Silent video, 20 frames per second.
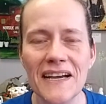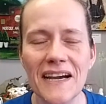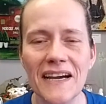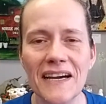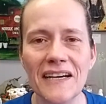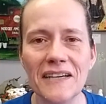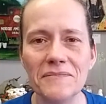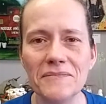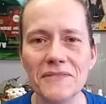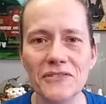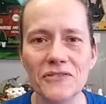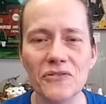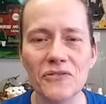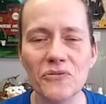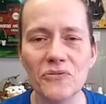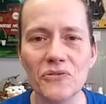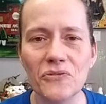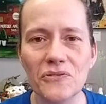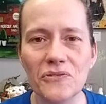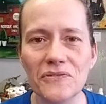Um, a little
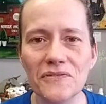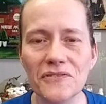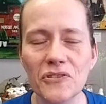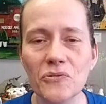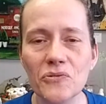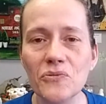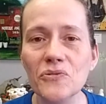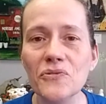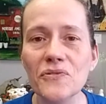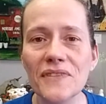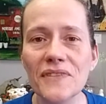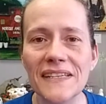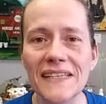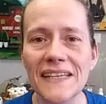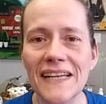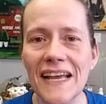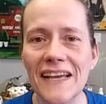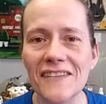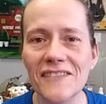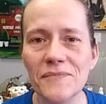cool, cooler than
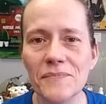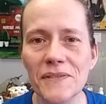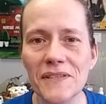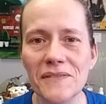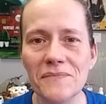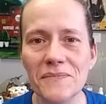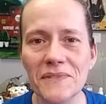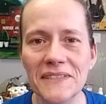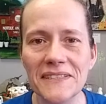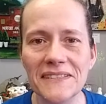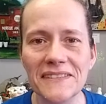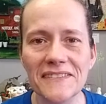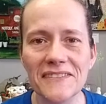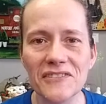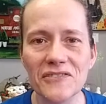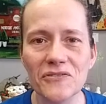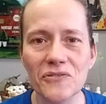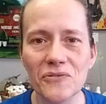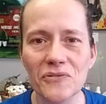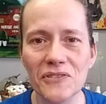it has been, but it's
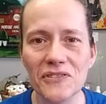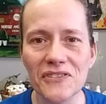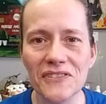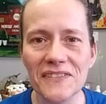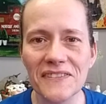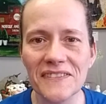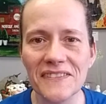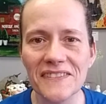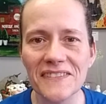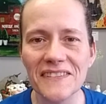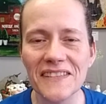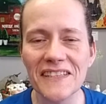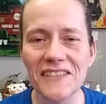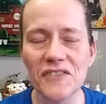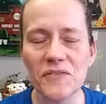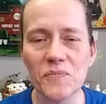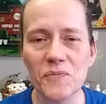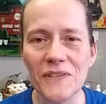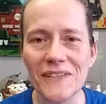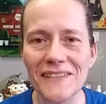still gorgeous. It's a
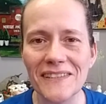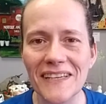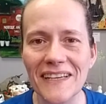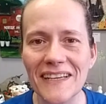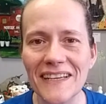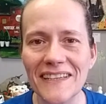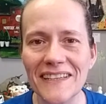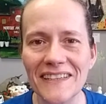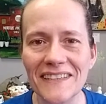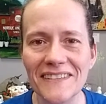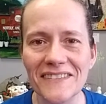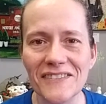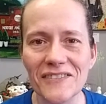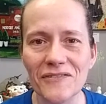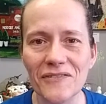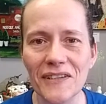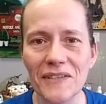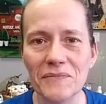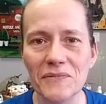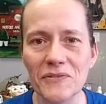nice spring day, and
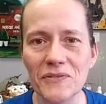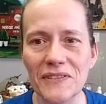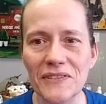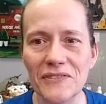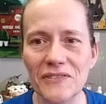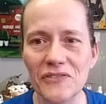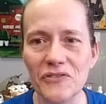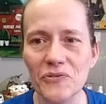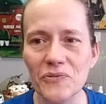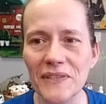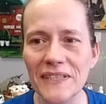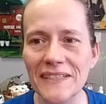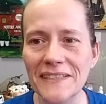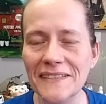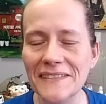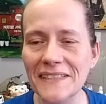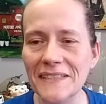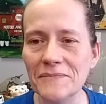so I'm going to enjoy it.